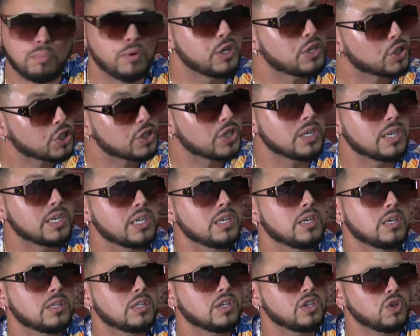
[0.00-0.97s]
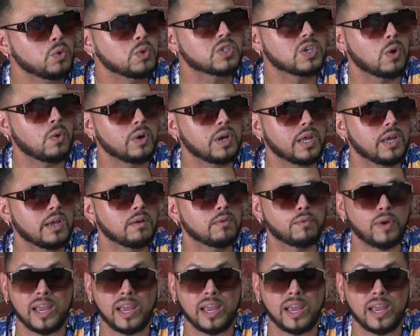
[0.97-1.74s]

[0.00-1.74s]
preach to the, yeah. the out there. Yeah.